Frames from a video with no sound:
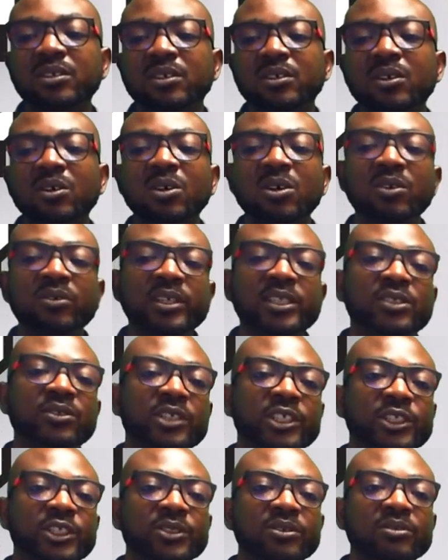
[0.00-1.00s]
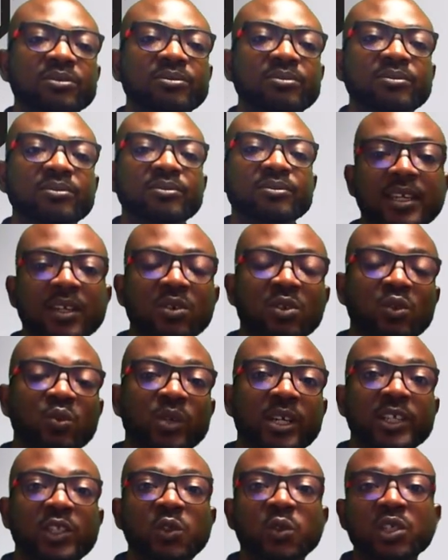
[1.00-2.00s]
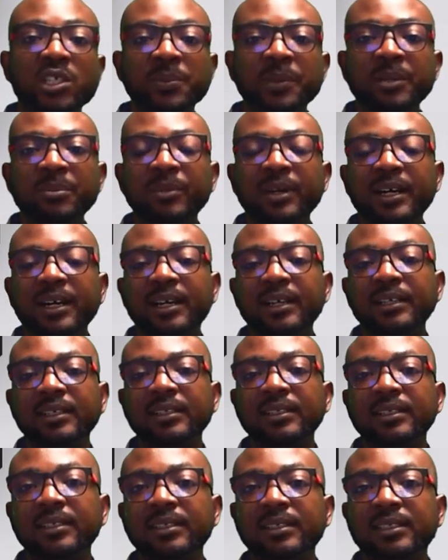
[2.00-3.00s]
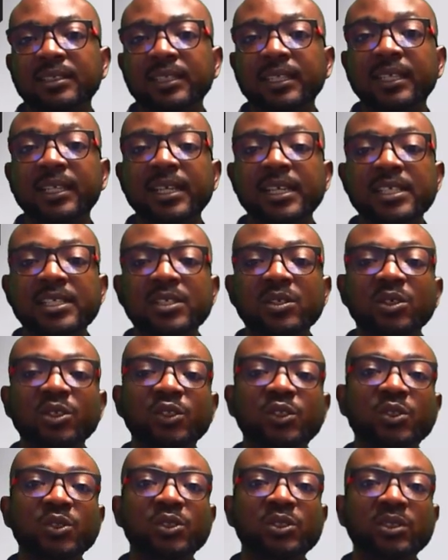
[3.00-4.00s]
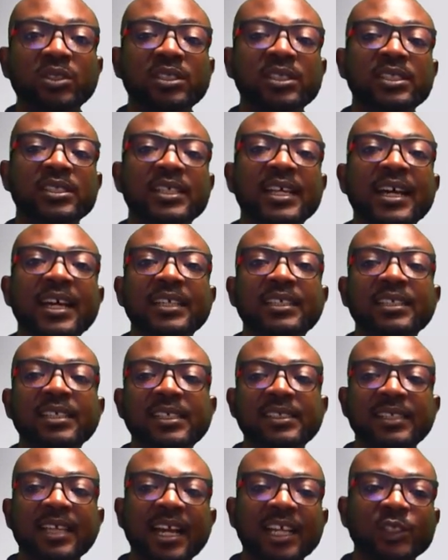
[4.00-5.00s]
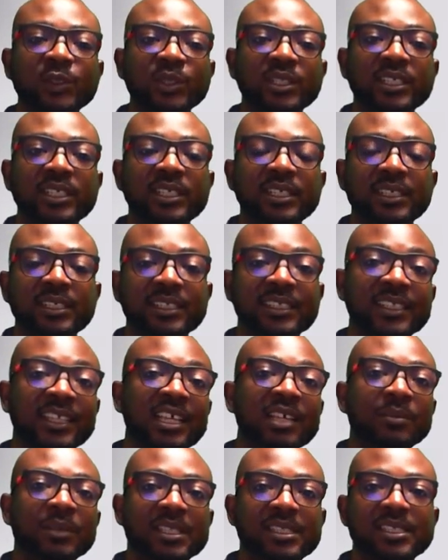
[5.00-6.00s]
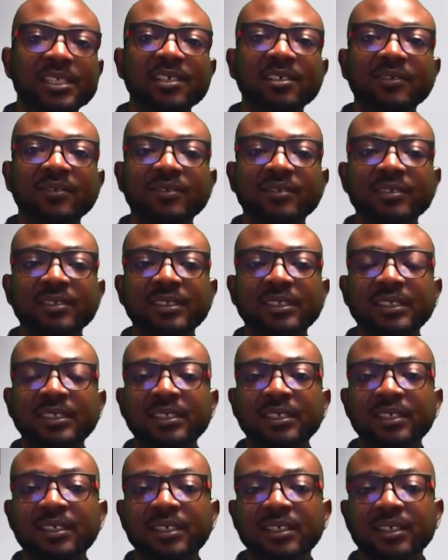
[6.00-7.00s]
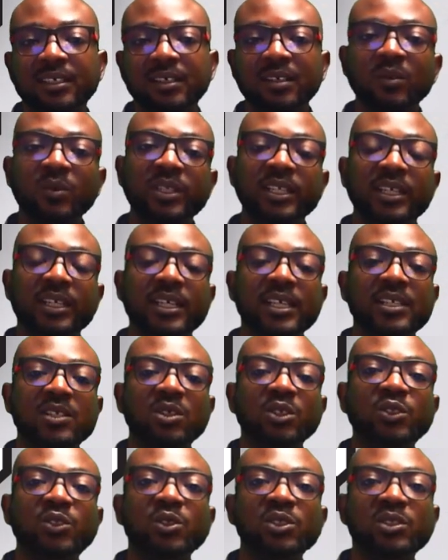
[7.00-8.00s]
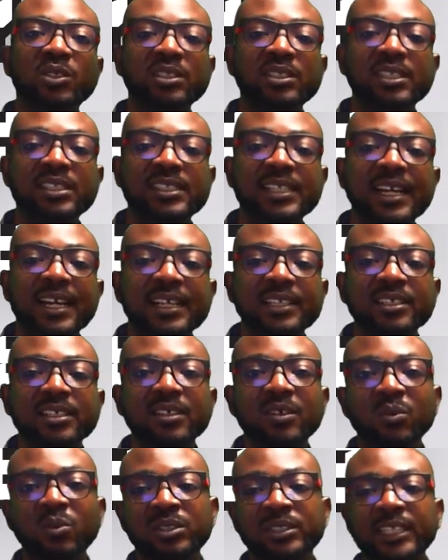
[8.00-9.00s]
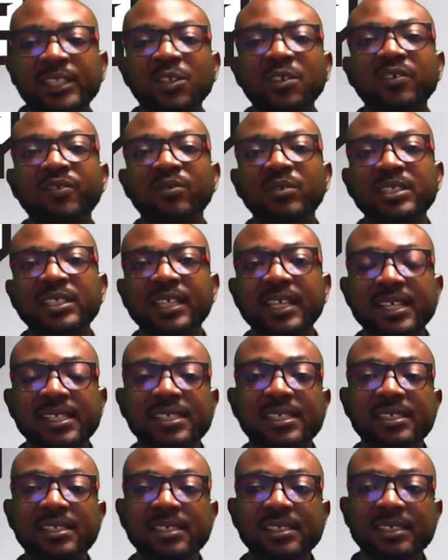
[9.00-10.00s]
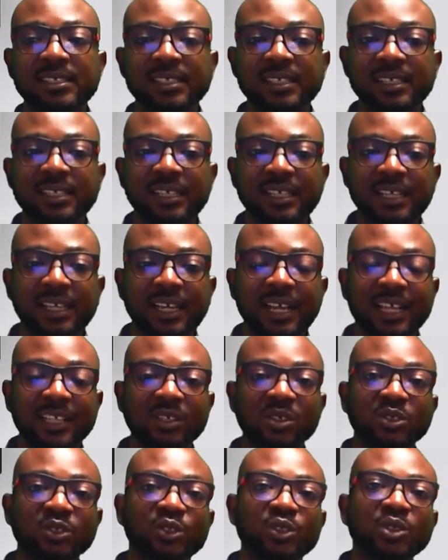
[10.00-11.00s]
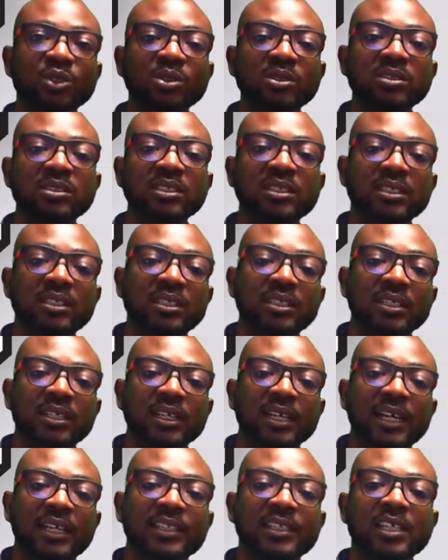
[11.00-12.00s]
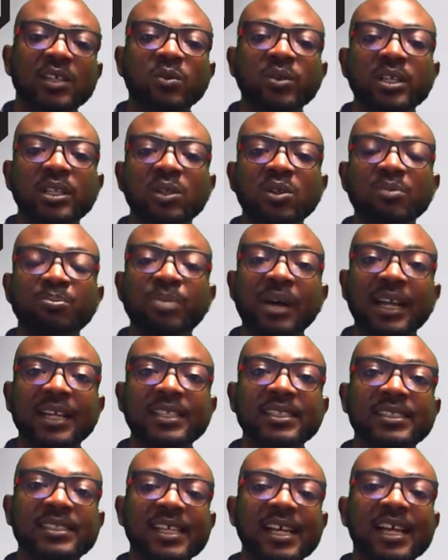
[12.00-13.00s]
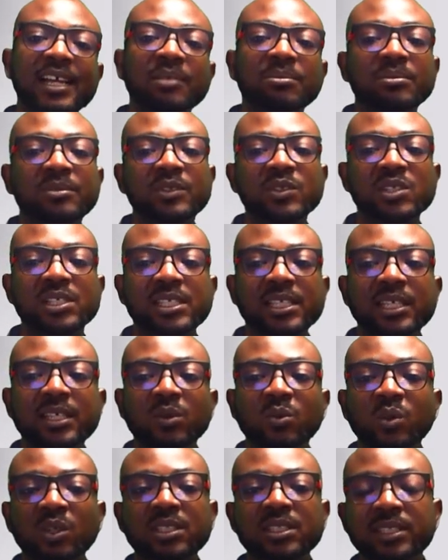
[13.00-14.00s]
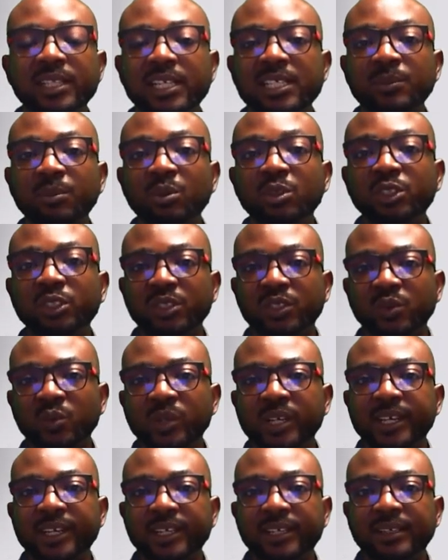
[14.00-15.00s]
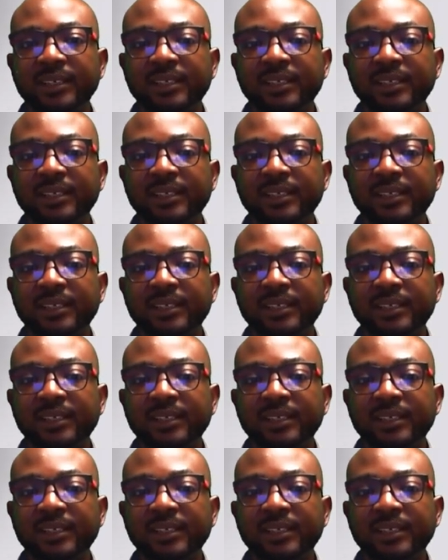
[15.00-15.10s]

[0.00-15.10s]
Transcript: or rate ratio. A good way to remember the case control study design is actually the name itself. With the case control study design, we start off with cases and controls, and then we look back in time to see what the exposures were.